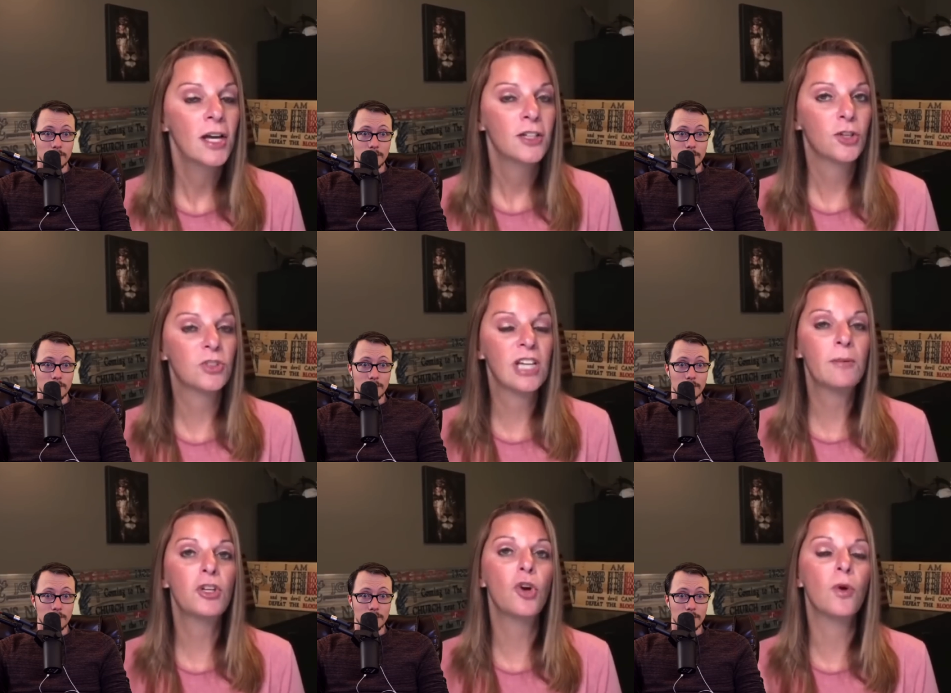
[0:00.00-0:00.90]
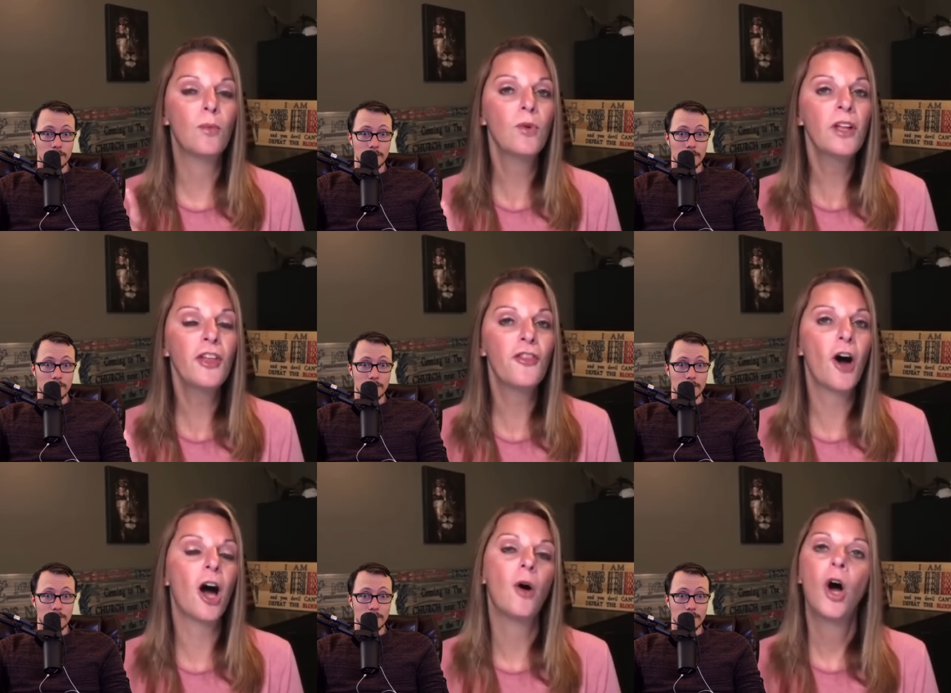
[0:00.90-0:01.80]
Speaker 1: So, someone who we really
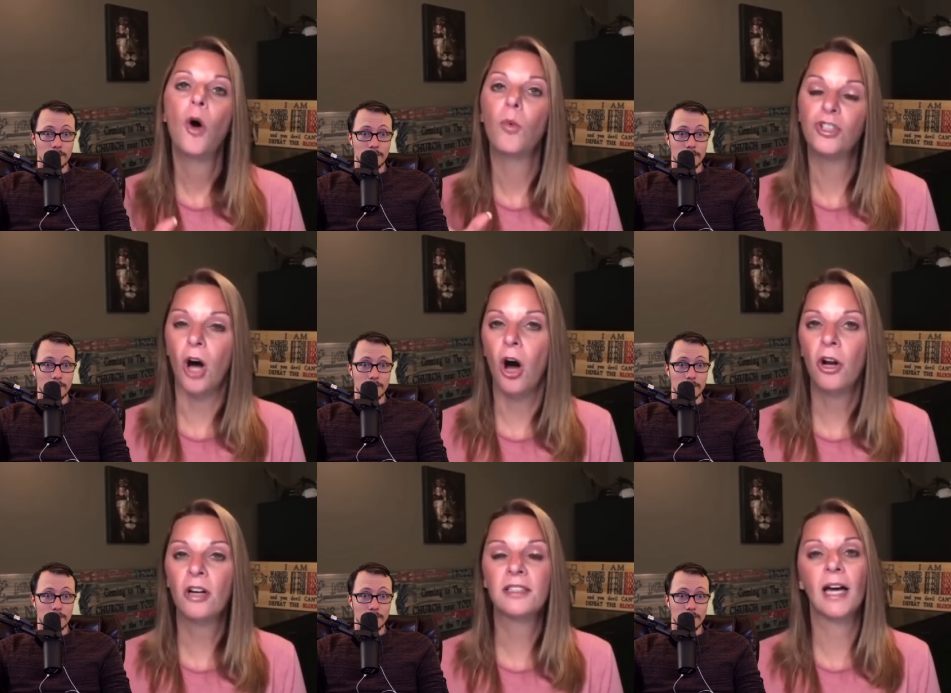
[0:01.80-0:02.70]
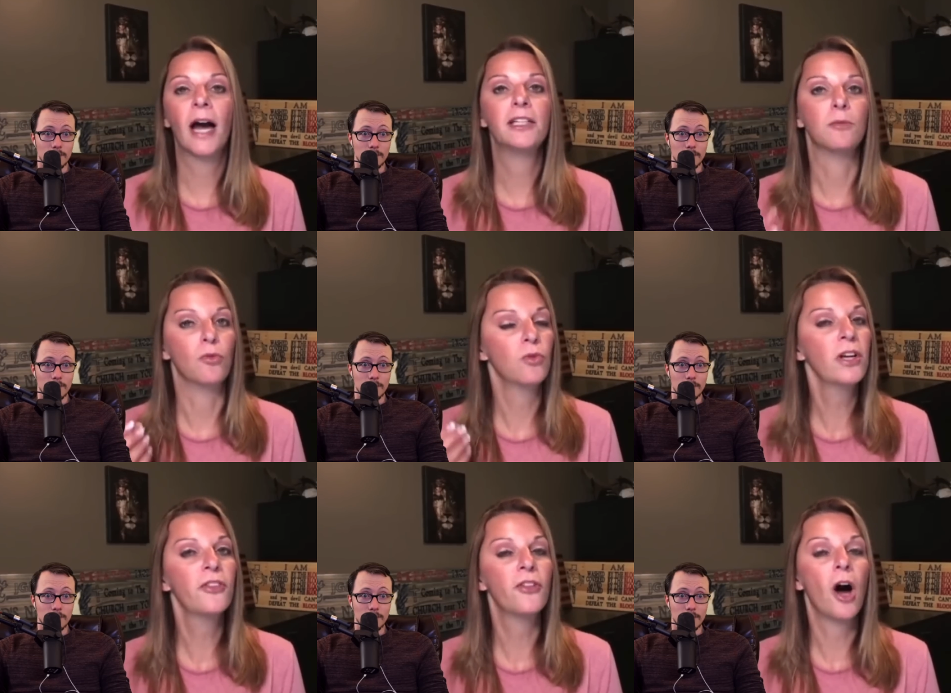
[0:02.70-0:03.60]
thought was on our side, someone we
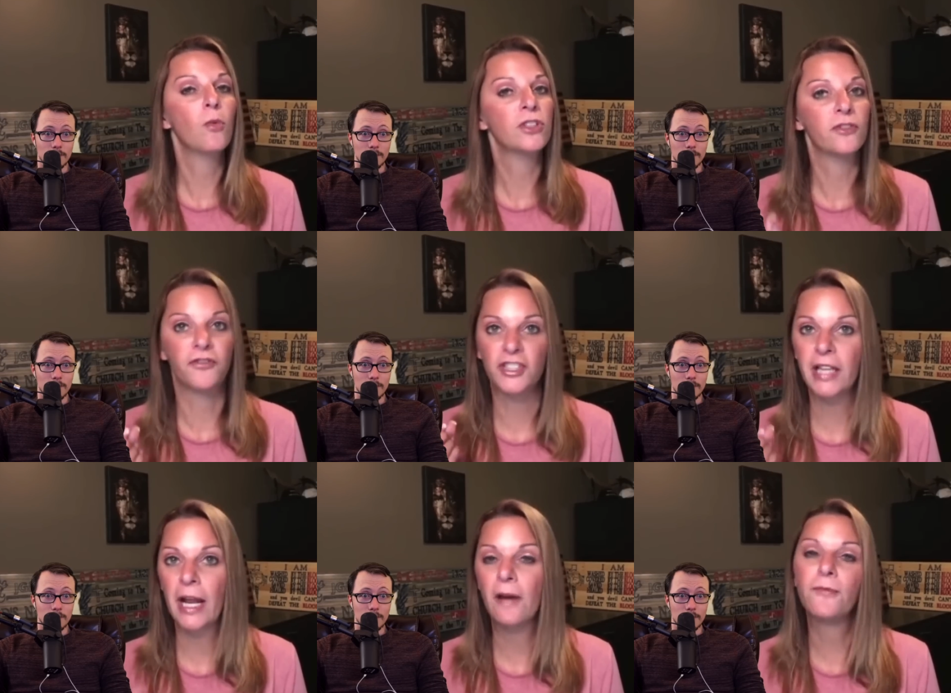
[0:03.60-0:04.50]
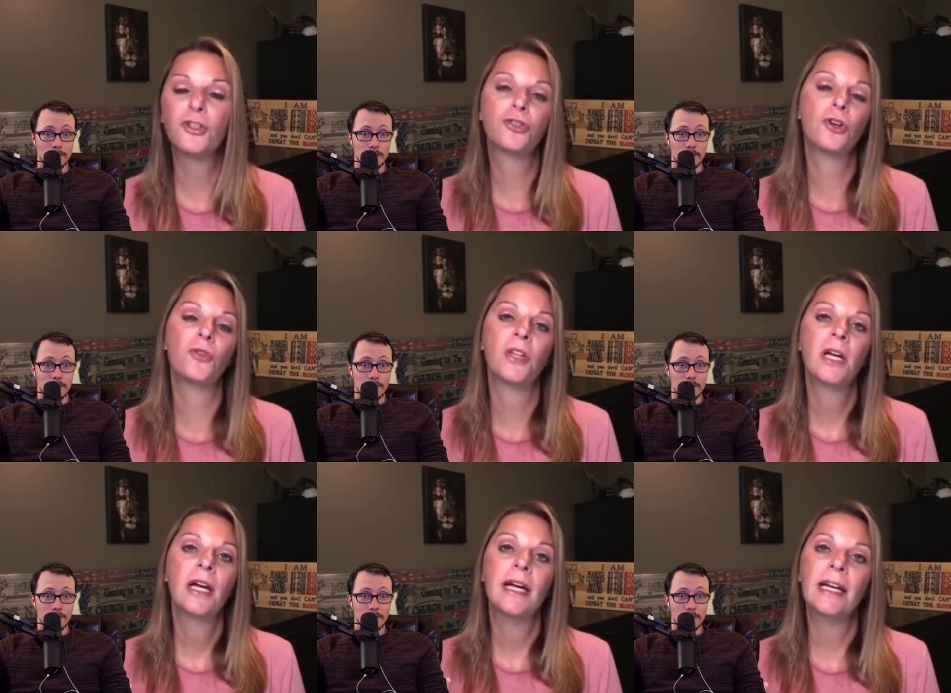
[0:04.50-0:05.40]
really thought was for standing up for truth,
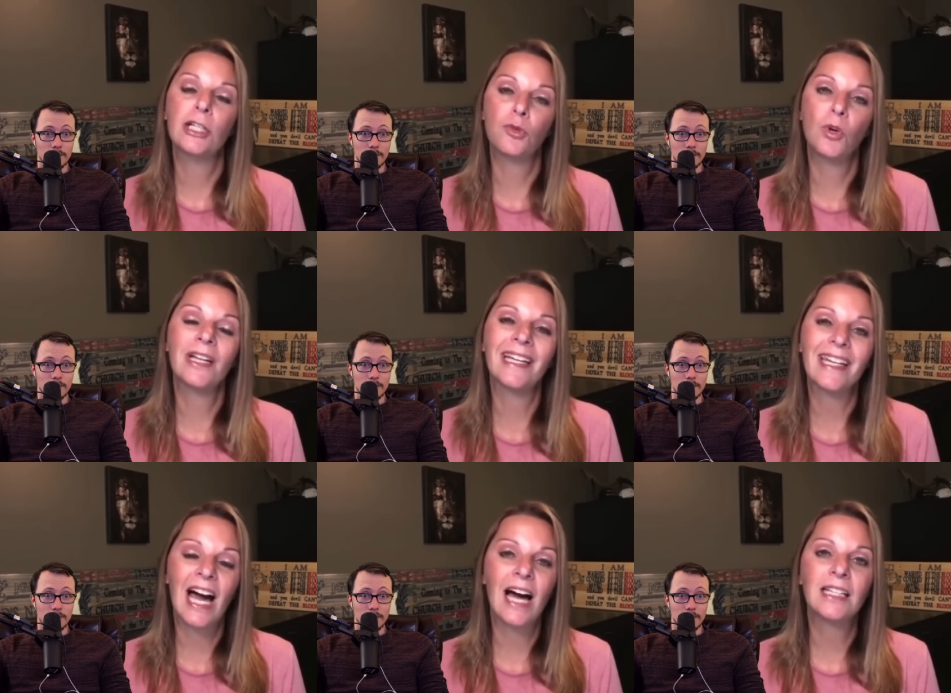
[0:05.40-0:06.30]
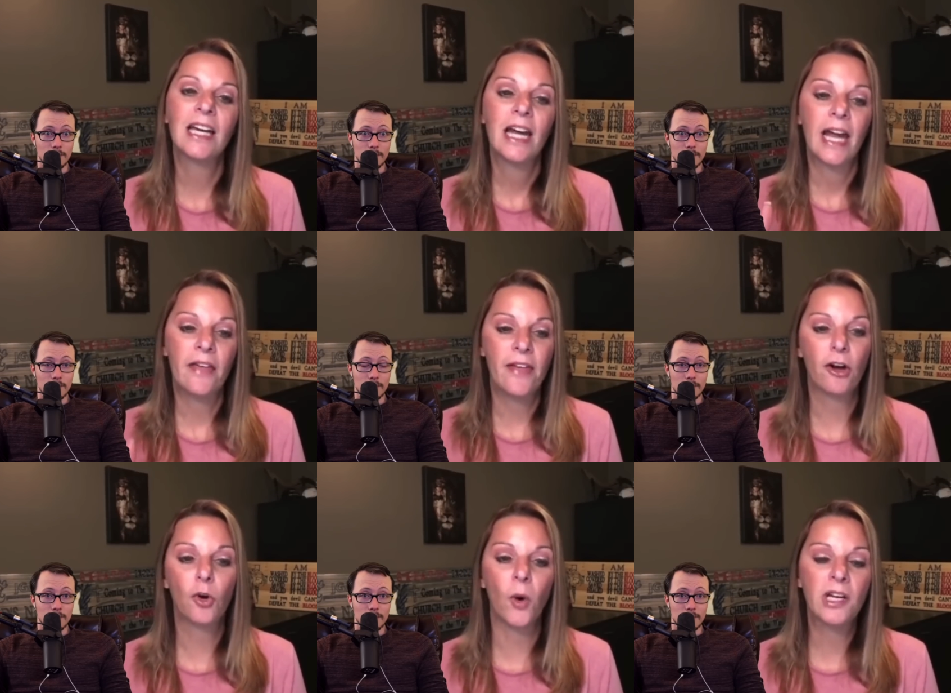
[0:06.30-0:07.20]
is really not, and they
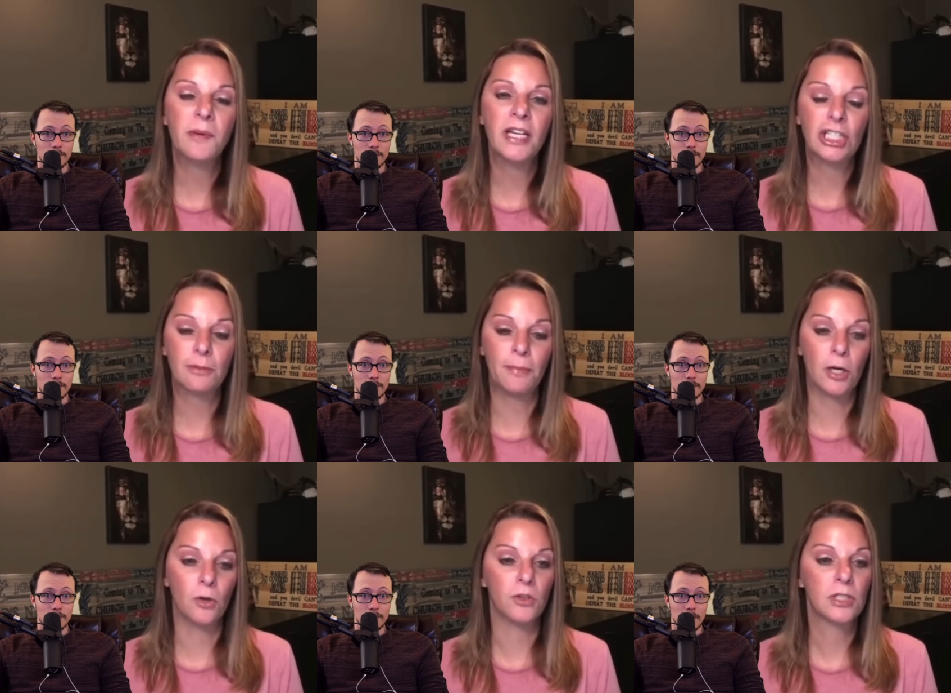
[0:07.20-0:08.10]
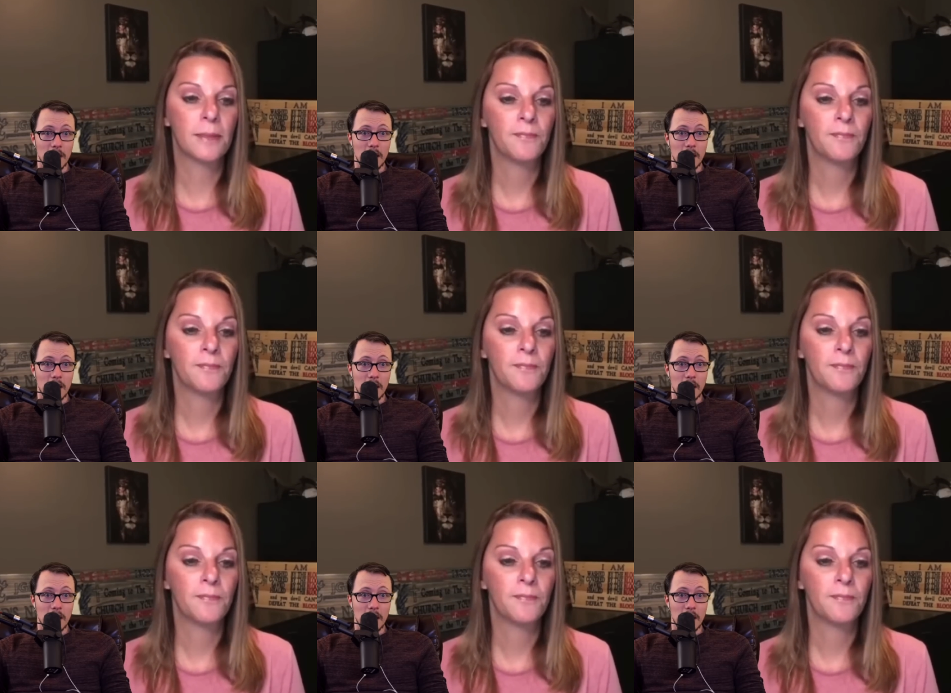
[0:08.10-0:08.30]
are going to be exposed.